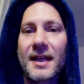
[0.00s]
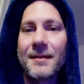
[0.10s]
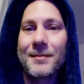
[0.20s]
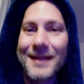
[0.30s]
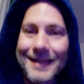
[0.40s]

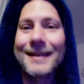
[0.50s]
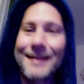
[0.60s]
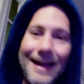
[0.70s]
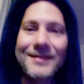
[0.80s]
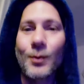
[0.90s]
and
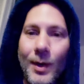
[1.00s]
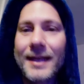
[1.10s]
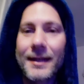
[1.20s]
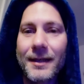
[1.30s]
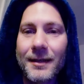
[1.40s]
thinking that's
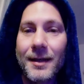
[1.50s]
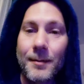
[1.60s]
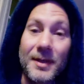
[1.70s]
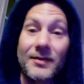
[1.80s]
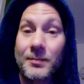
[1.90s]
awakening,
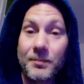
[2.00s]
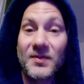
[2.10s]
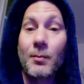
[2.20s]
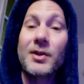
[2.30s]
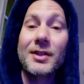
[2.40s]
because
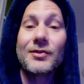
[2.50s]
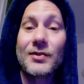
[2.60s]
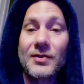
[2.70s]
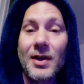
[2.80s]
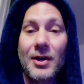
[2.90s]
someone can
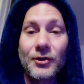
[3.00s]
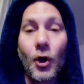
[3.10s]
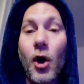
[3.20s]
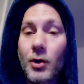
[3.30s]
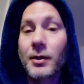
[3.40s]
just
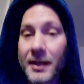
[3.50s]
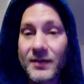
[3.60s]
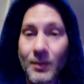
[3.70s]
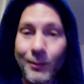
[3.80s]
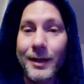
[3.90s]
talk like
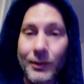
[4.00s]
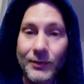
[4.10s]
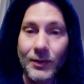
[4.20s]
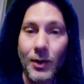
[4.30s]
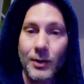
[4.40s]
someone
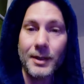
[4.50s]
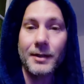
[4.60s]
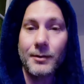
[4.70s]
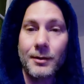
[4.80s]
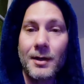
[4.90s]
else on
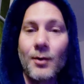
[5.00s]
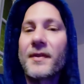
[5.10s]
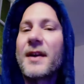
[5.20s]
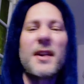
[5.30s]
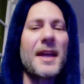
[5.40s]
here
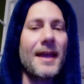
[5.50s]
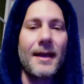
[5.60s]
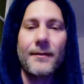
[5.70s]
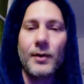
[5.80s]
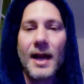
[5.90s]
without
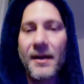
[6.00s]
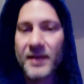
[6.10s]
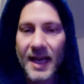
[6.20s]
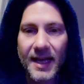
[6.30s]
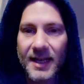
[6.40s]
ever
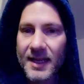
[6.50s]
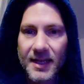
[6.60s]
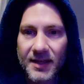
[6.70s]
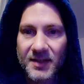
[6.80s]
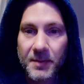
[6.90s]
having had
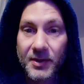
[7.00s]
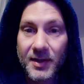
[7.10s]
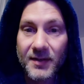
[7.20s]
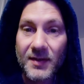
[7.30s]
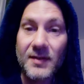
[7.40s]
any
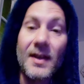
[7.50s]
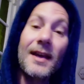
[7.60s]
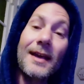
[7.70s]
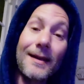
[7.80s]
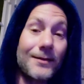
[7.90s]
experiences,
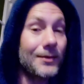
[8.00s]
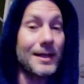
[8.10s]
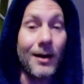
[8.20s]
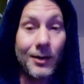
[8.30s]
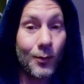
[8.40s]
and to
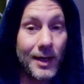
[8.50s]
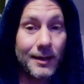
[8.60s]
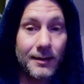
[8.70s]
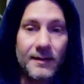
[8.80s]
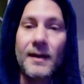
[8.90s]
the
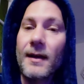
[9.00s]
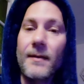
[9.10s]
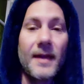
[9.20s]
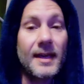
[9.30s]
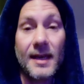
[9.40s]
unawakened,
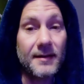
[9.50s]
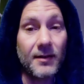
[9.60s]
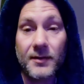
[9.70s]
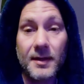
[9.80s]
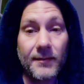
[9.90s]
they can't
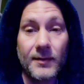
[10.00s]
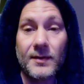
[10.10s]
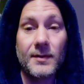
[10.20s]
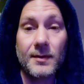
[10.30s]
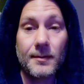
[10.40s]
tell the
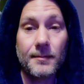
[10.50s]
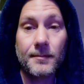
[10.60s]
difference.